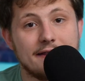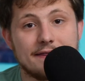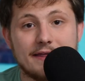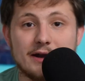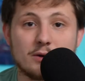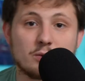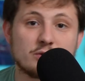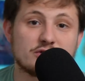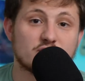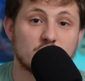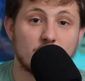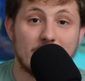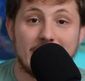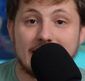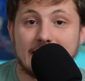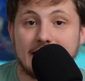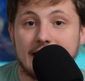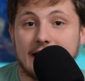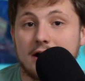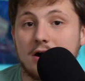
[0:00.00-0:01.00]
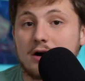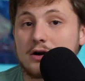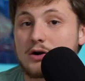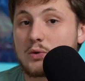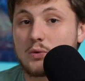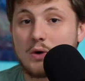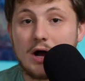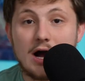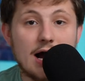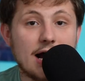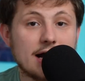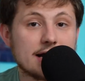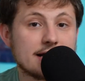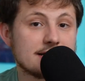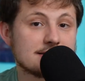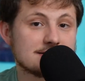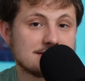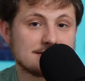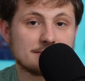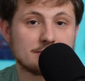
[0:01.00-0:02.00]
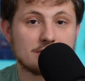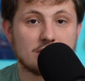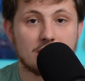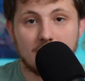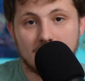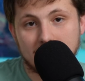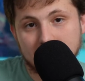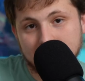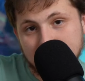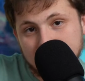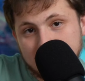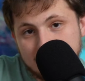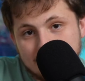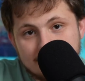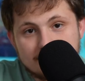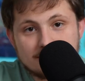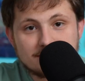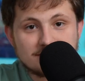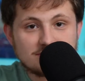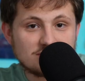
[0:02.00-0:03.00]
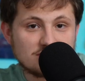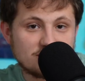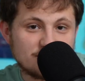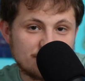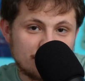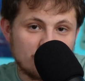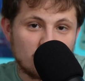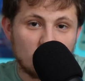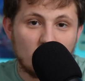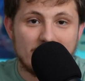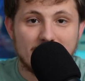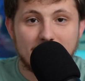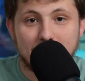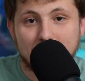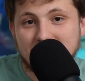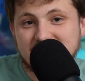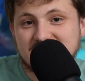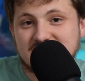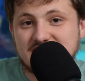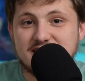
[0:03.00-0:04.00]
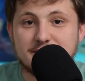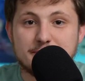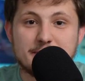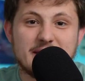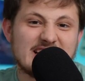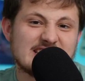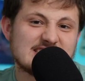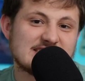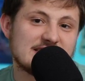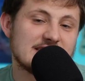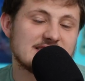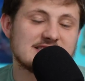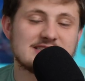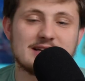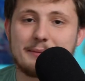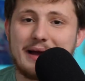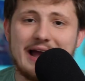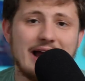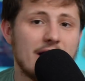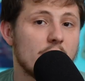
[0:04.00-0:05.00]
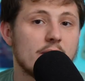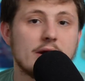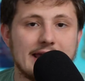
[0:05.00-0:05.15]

That it was raining on a rock and some carbons went up into the mix and somehow